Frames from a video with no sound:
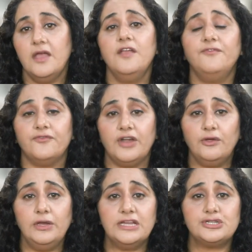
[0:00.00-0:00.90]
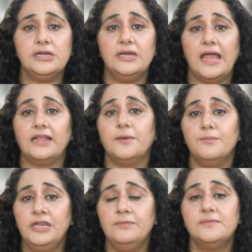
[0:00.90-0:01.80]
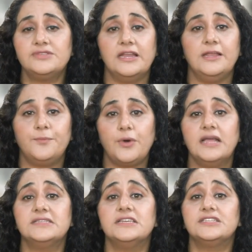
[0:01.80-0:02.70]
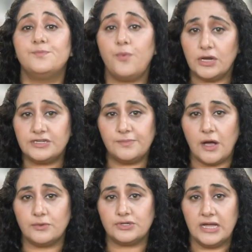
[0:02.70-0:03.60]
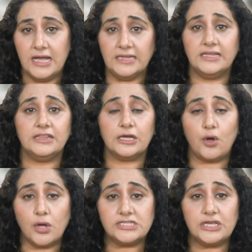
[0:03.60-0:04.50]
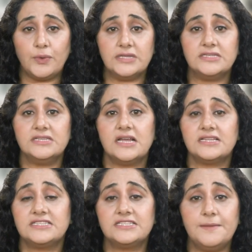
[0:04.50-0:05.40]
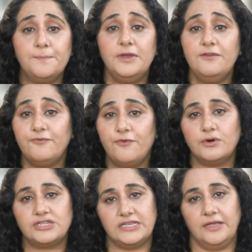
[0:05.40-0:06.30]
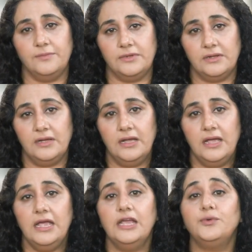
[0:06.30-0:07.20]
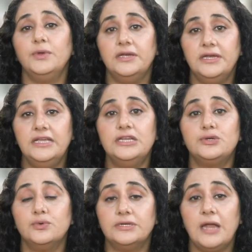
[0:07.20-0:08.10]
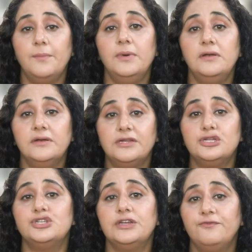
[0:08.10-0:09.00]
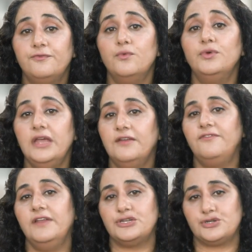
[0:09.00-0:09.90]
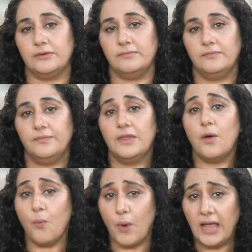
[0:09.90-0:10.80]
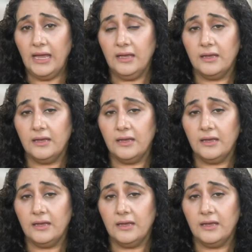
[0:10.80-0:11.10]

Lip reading: If a regulation like the minimum selling price is brought about, then the consequences are simply foreseeable. It will lead to double-digit food inflation. Why?